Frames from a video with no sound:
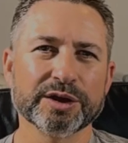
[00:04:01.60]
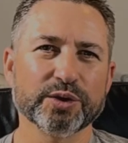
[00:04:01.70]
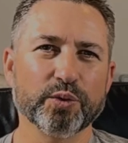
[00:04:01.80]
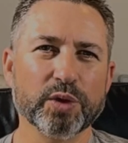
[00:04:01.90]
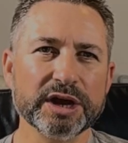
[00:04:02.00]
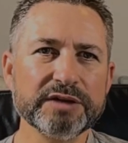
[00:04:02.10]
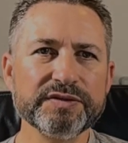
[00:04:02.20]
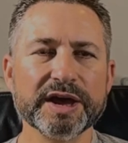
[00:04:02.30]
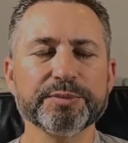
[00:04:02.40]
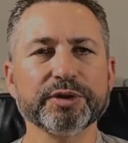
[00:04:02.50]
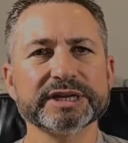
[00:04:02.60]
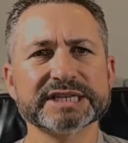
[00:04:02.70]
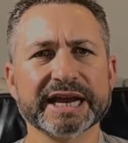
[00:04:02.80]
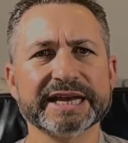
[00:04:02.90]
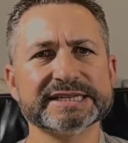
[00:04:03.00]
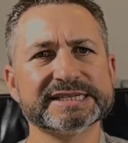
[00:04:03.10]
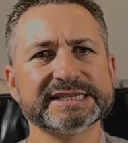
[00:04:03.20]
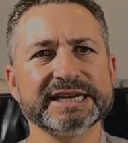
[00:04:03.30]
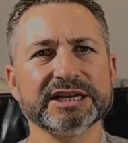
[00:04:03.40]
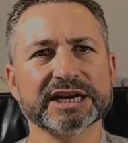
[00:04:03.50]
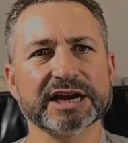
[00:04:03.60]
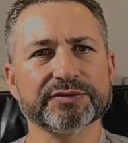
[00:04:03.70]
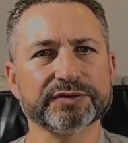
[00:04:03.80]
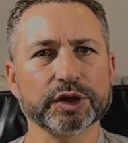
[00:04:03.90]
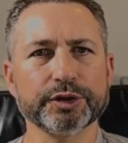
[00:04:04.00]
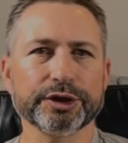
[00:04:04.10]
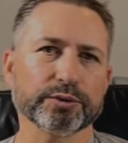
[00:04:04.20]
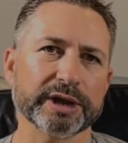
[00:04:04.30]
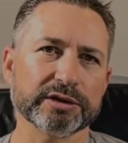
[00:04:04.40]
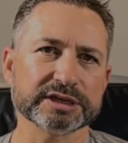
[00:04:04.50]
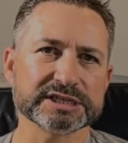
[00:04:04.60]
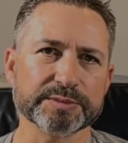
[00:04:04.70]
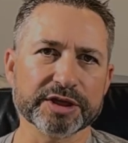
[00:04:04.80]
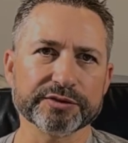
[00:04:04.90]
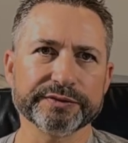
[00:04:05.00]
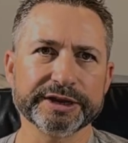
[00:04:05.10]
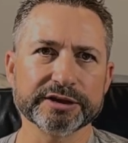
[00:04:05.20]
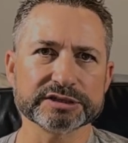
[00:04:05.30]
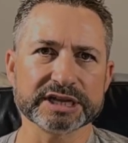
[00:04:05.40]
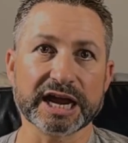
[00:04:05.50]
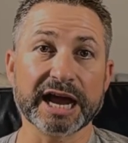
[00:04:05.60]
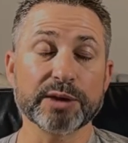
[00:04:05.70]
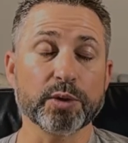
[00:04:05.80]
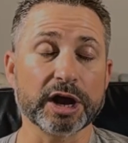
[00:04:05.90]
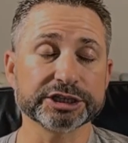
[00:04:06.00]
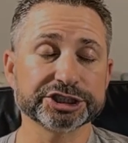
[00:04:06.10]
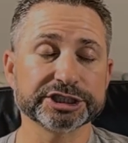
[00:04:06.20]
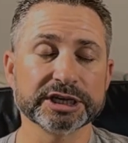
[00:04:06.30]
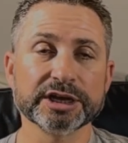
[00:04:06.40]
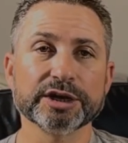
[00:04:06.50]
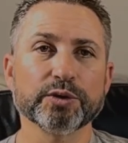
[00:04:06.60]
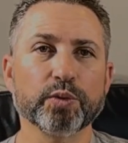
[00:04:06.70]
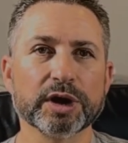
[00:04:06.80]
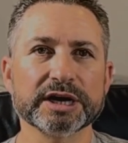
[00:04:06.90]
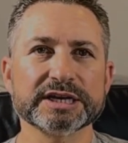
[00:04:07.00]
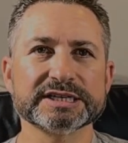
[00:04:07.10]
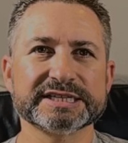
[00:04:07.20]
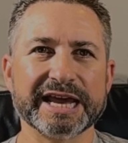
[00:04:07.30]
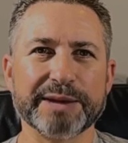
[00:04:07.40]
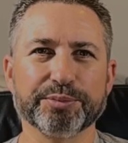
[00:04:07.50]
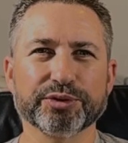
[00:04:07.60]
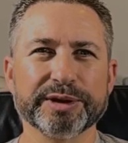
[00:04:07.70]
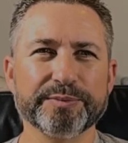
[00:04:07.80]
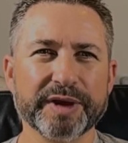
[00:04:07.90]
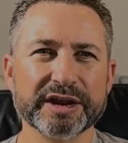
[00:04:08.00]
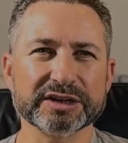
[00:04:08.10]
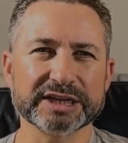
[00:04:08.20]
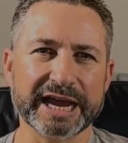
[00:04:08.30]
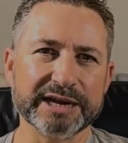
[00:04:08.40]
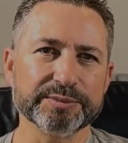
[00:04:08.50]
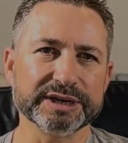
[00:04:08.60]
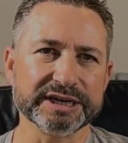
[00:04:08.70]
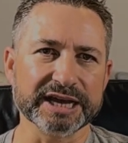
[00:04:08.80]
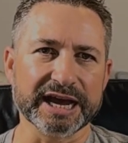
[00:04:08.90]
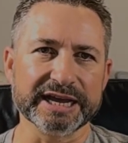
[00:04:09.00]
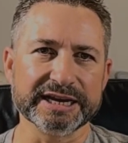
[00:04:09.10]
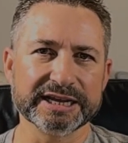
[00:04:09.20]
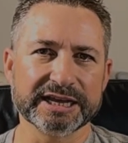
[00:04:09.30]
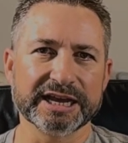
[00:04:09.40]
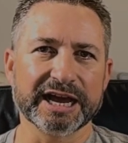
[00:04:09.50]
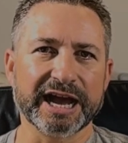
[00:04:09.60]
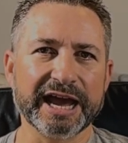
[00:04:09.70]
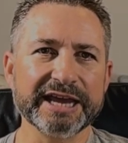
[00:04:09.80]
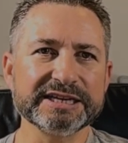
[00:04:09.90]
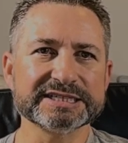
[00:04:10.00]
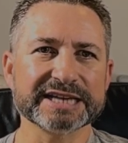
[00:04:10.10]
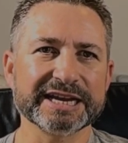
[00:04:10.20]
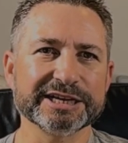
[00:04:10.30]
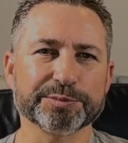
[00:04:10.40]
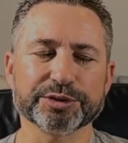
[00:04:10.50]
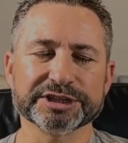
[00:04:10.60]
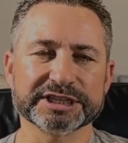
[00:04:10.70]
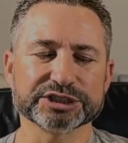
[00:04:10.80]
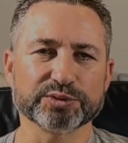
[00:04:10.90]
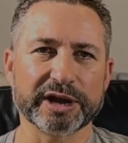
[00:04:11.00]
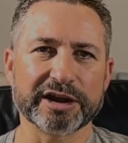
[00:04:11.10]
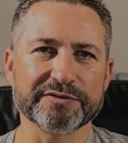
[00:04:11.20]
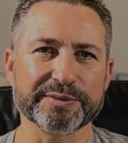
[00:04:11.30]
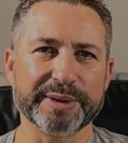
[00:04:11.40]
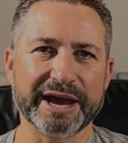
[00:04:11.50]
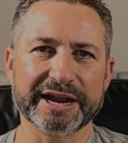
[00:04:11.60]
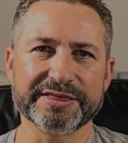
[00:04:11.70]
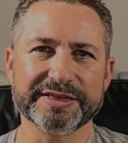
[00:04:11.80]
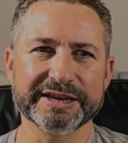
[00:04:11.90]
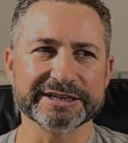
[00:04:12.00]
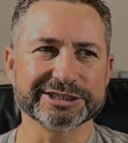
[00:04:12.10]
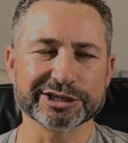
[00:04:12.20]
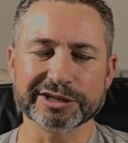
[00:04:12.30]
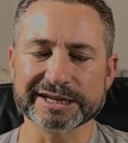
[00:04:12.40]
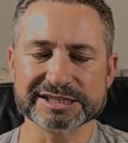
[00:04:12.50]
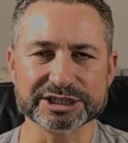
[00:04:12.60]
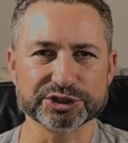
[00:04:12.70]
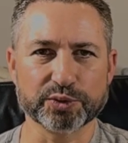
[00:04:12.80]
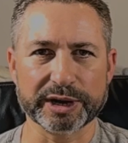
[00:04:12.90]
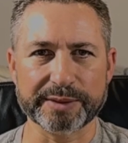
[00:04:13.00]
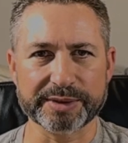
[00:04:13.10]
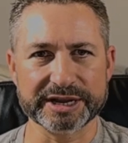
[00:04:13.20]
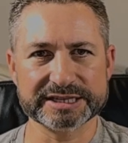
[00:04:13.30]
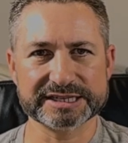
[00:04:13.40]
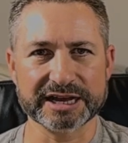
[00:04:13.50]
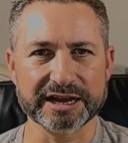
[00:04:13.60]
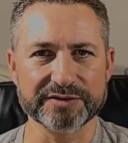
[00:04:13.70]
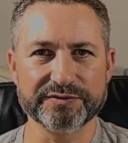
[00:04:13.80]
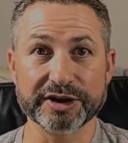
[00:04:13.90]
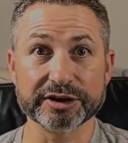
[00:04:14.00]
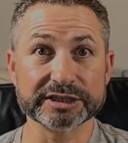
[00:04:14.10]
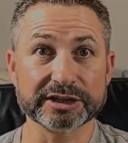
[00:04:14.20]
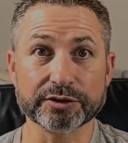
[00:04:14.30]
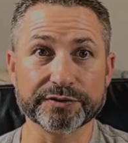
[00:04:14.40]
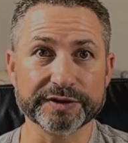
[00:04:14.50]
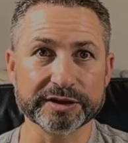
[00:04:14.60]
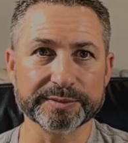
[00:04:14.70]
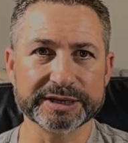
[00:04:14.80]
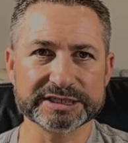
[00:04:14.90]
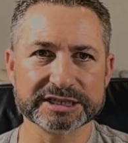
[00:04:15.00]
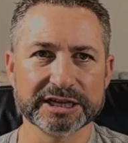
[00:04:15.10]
One of the upgrades that I had seen kind of floating around on some other videos that I watched was a print bed alignment guide. I decided to print this right off the bat. I think it took less than 20 minutes, very little filament.